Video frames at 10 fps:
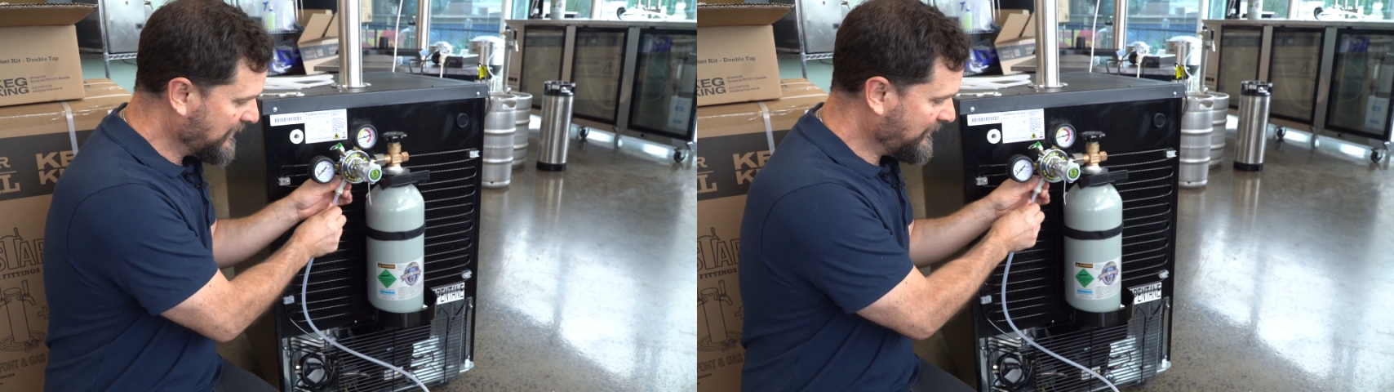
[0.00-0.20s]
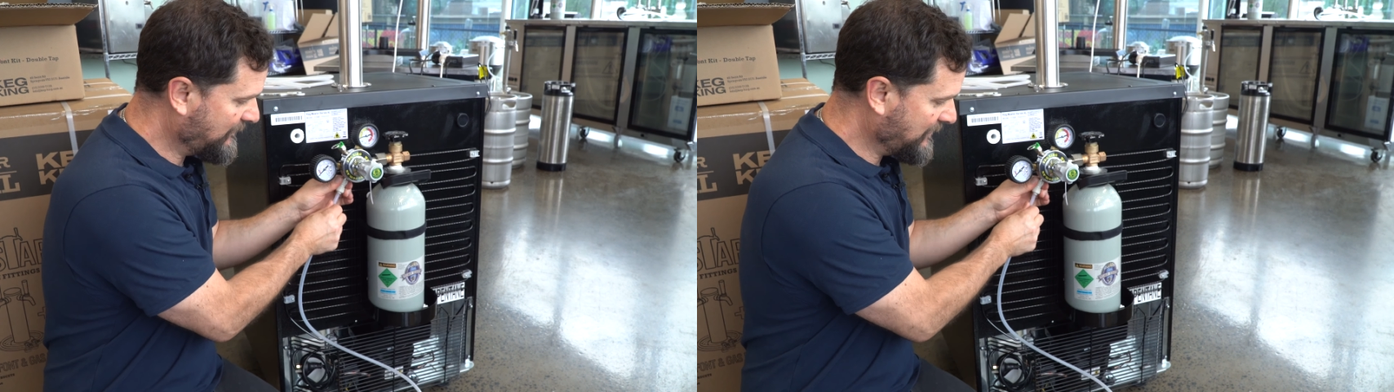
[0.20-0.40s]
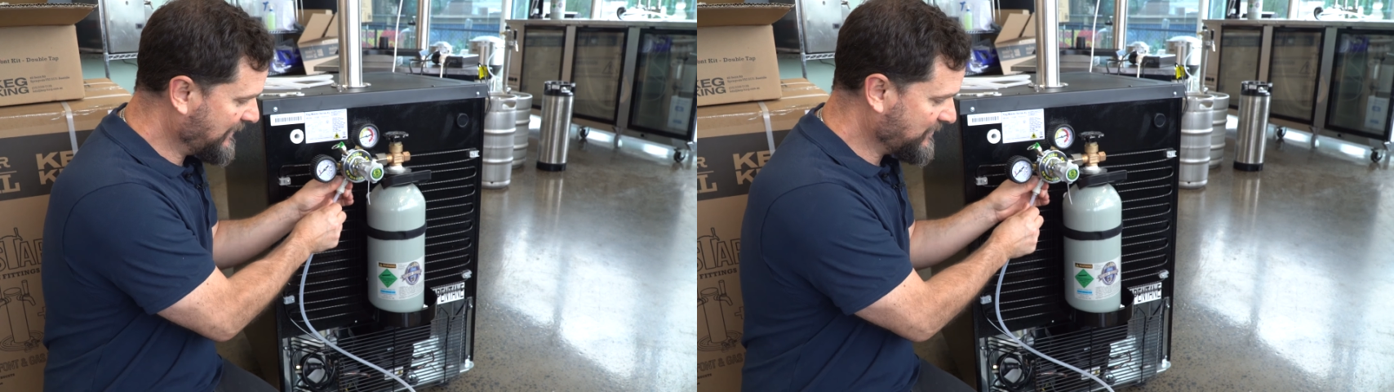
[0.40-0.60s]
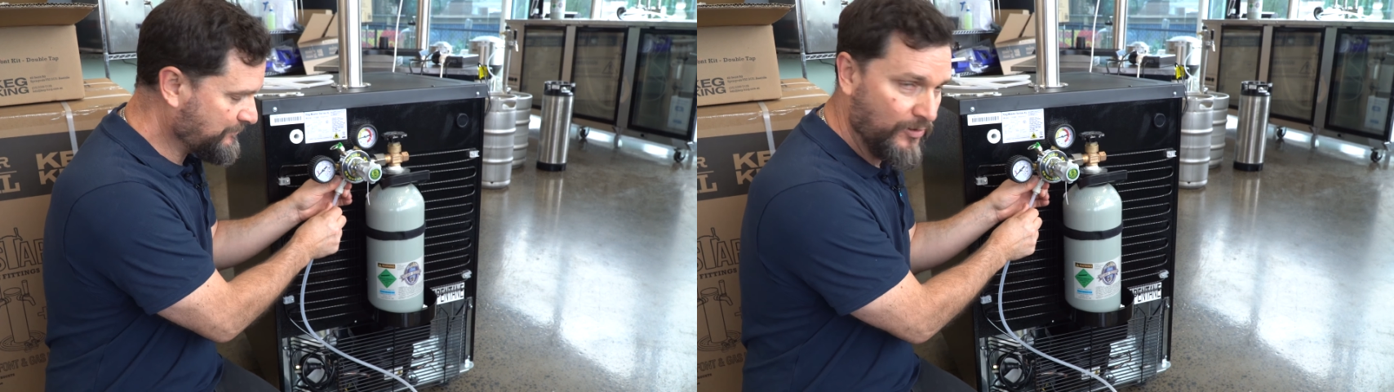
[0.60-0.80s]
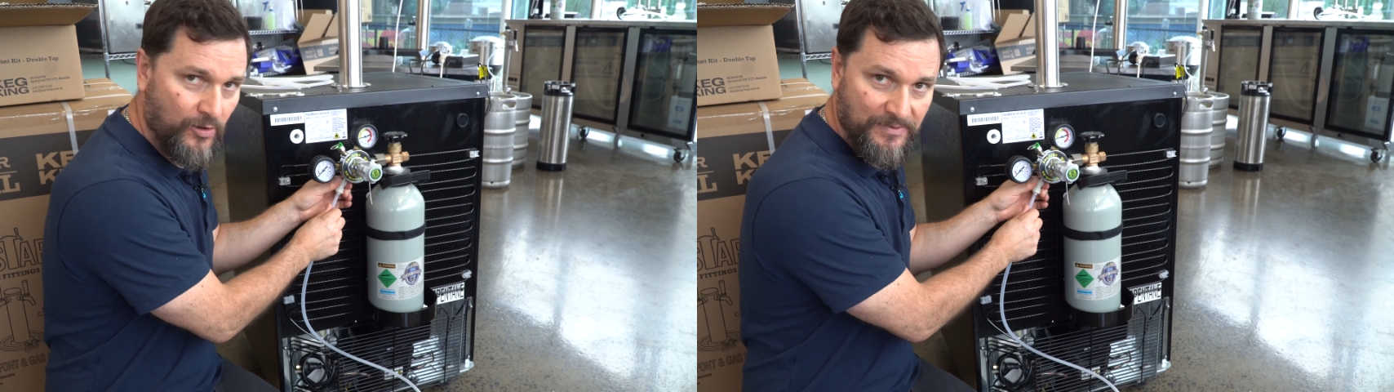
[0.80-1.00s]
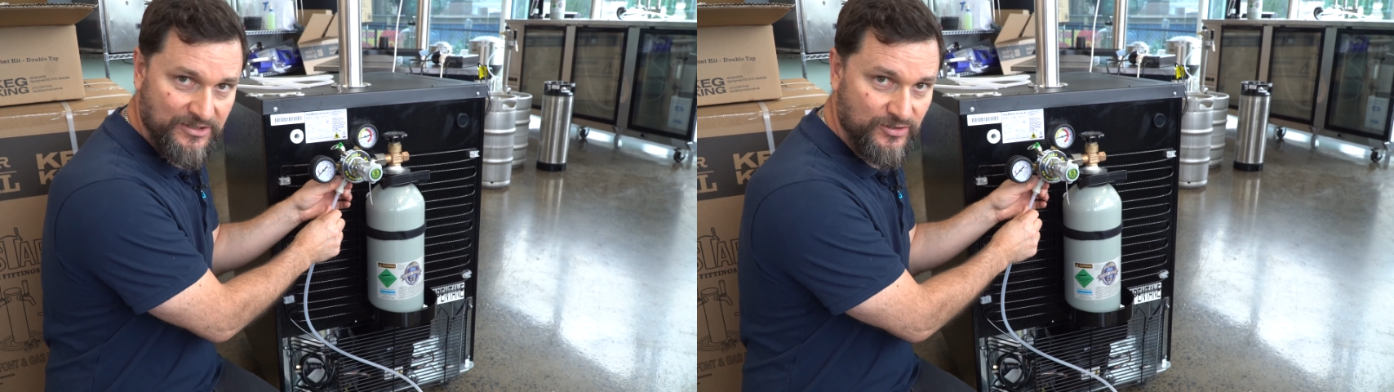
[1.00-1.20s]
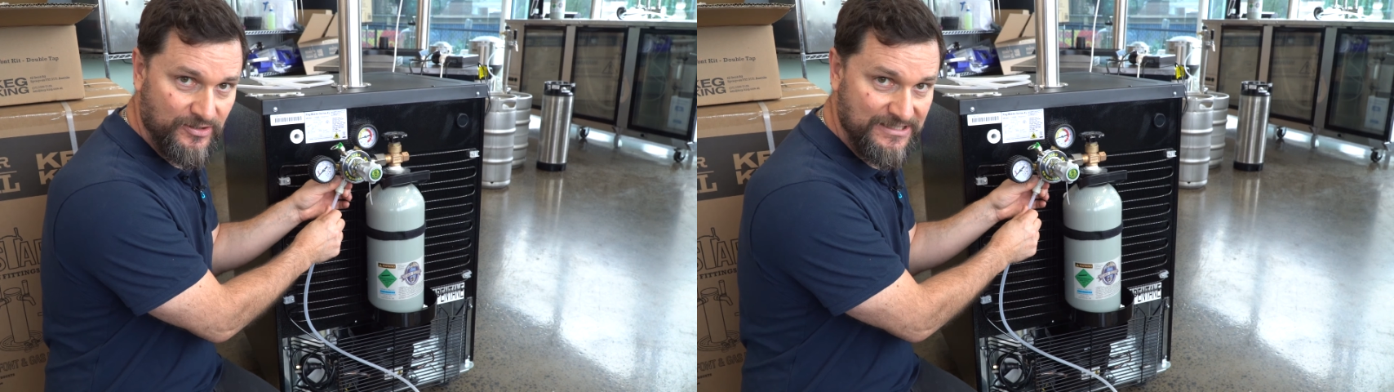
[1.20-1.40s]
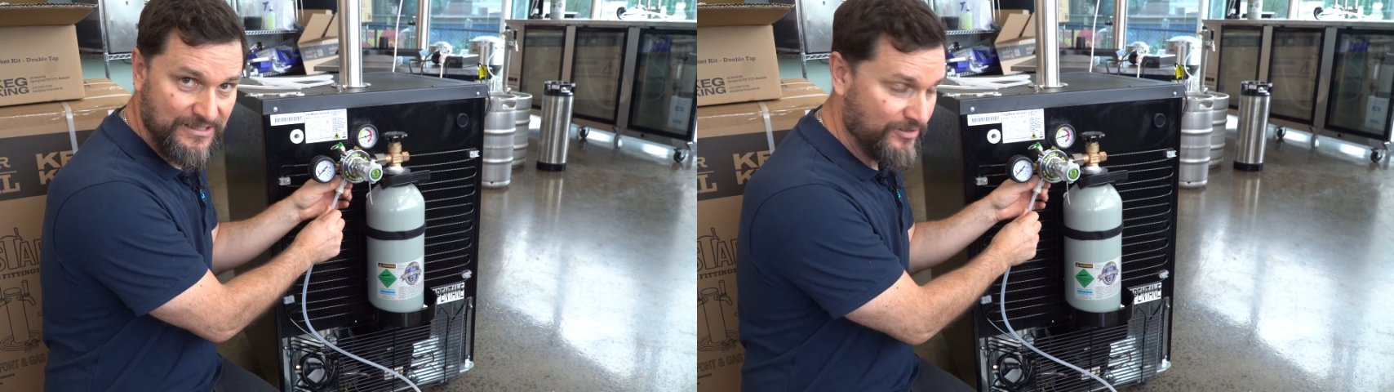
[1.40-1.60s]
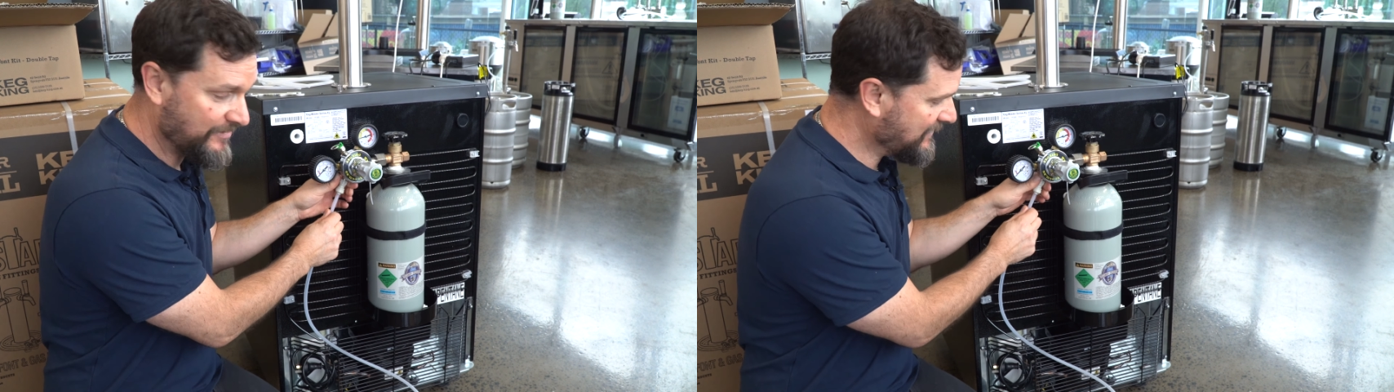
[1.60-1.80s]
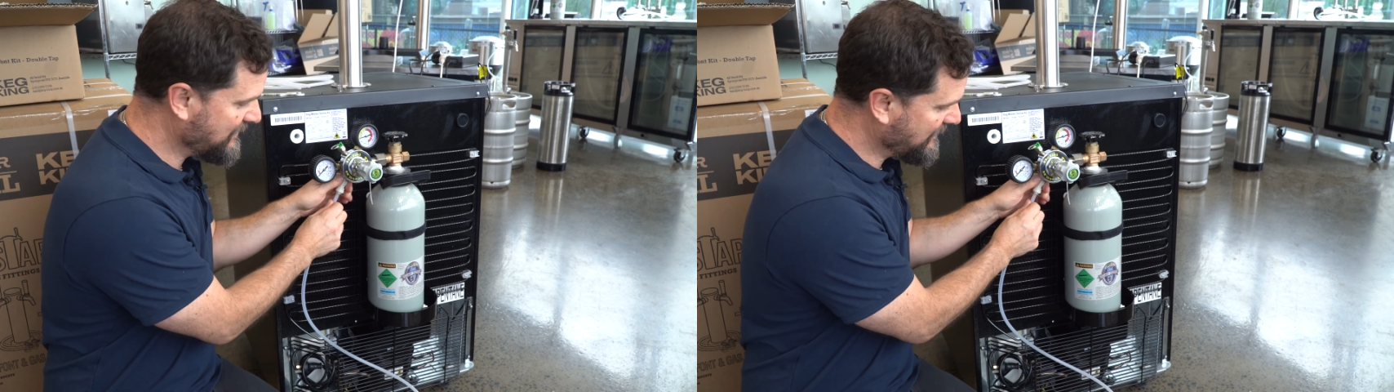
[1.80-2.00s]
Give it a nice pull, make sure it's in there
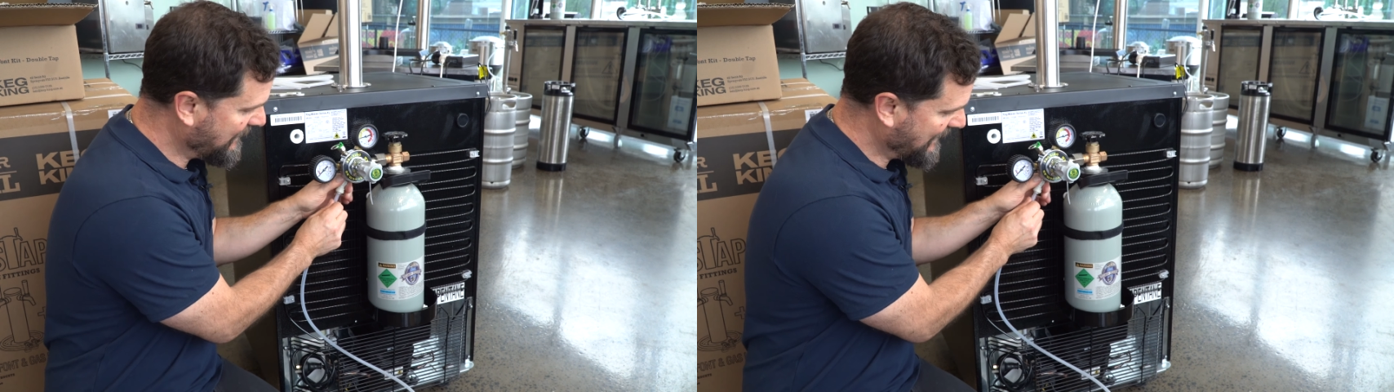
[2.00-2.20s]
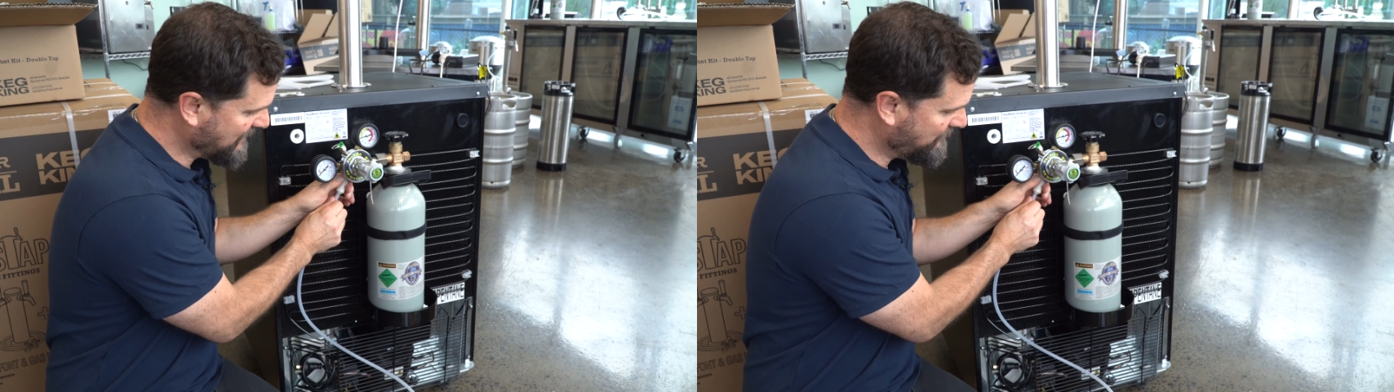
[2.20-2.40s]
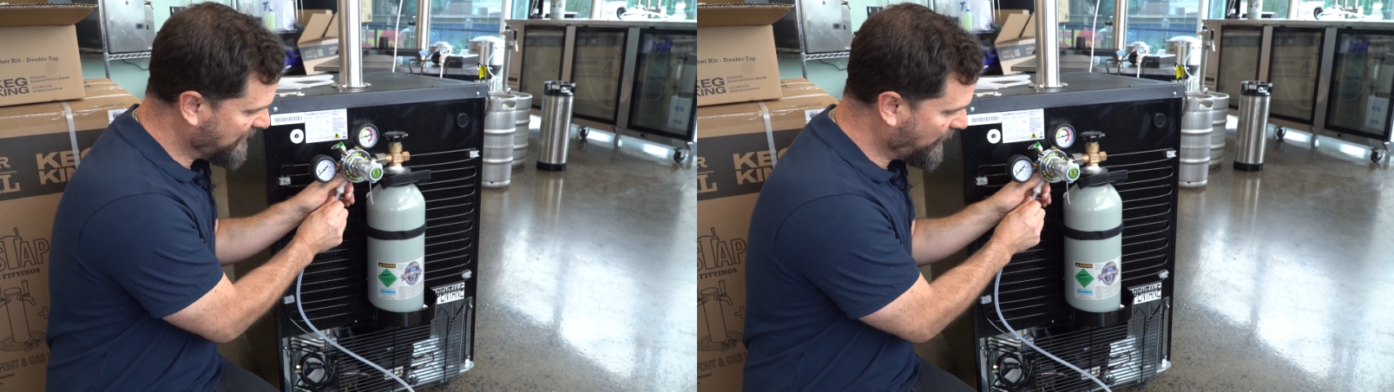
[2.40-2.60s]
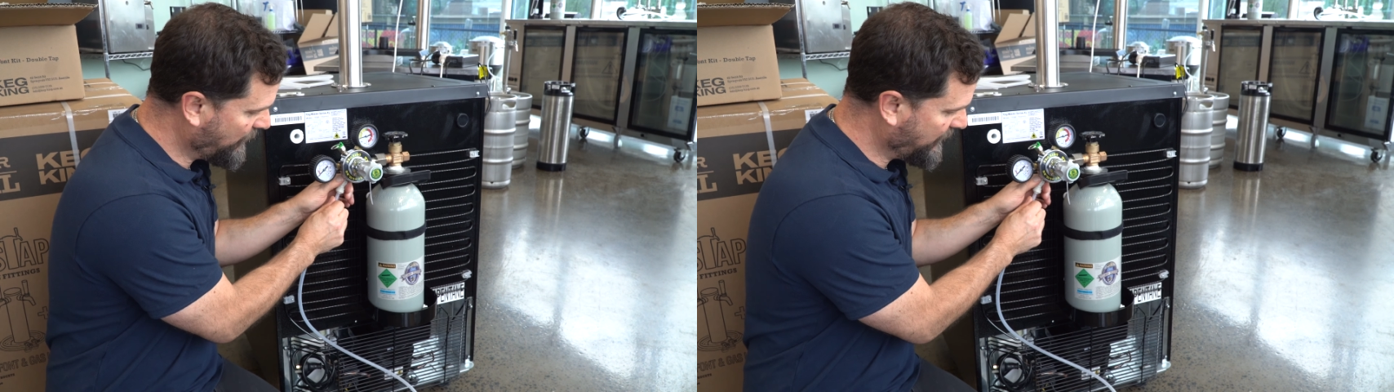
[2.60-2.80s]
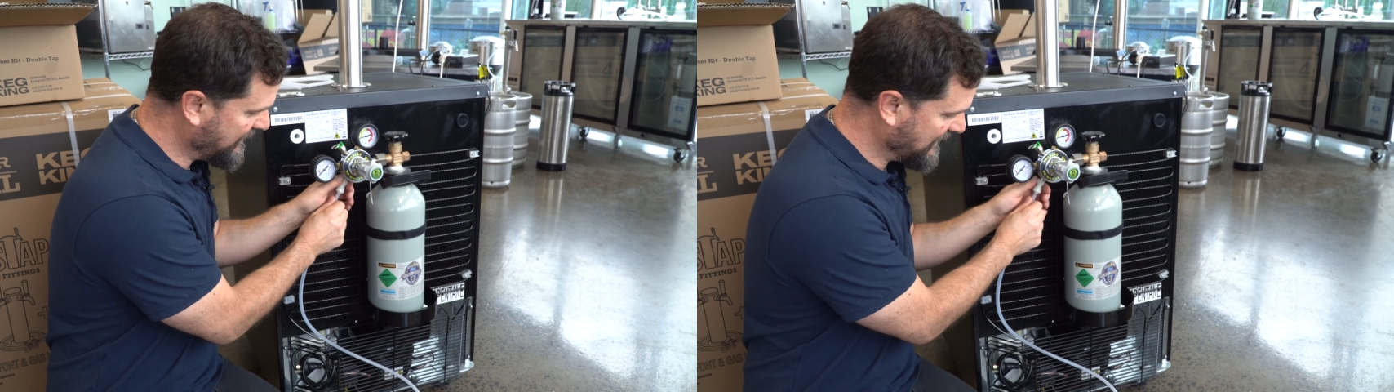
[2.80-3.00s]
nice and tight. It has to be all the way